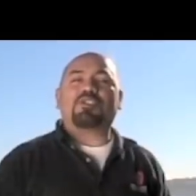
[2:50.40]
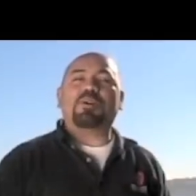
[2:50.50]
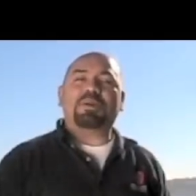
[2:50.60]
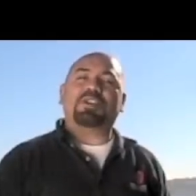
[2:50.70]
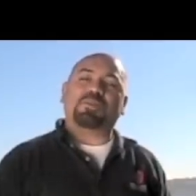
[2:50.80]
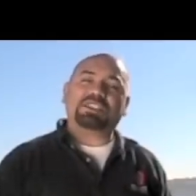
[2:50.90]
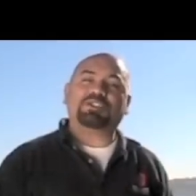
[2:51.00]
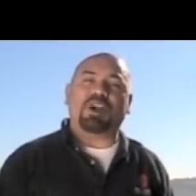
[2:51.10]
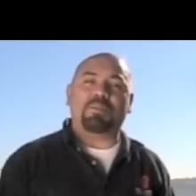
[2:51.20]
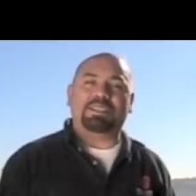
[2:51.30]
grew up in the
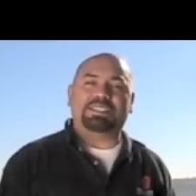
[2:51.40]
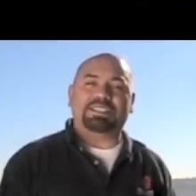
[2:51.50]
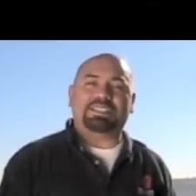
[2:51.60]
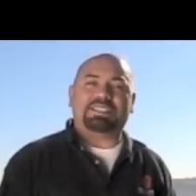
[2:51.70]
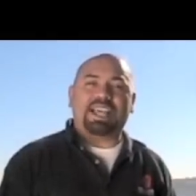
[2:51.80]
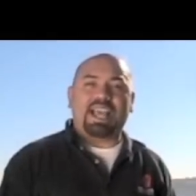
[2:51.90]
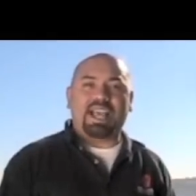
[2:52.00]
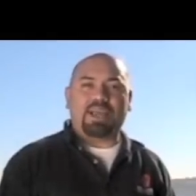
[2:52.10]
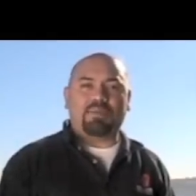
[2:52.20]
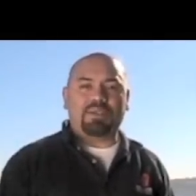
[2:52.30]
restaurant business,
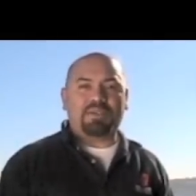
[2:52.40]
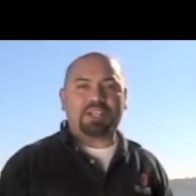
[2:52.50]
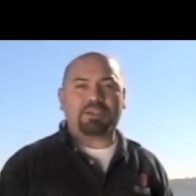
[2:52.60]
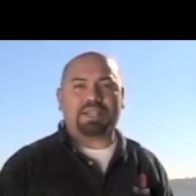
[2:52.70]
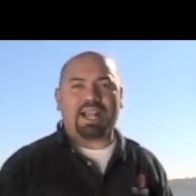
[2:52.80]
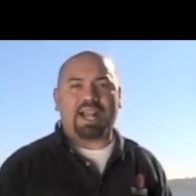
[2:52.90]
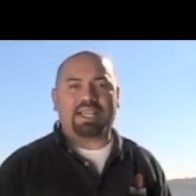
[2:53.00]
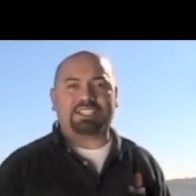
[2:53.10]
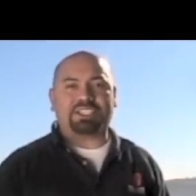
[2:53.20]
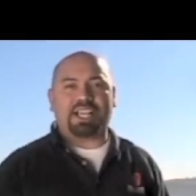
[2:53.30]
and when Victor and I
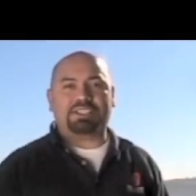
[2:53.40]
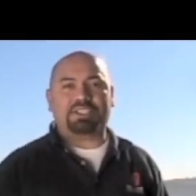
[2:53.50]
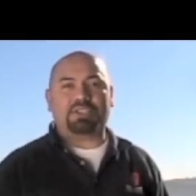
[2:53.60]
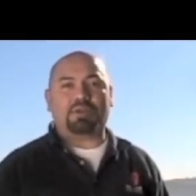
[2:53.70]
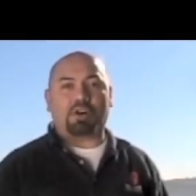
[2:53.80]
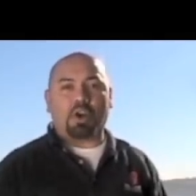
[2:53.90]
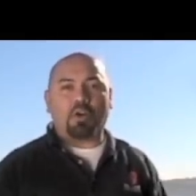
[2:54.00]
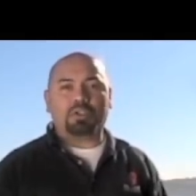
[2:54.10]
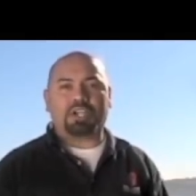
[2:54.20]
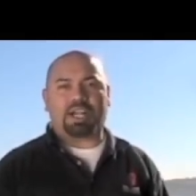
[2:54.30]
had a chance to do our
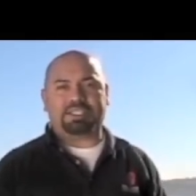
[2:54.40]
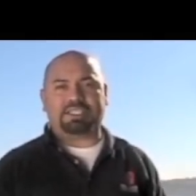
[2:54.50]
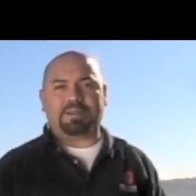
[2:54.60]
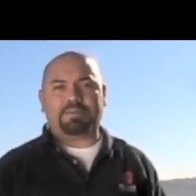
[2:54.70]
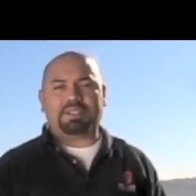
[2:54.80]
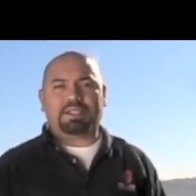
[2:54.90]
own concept,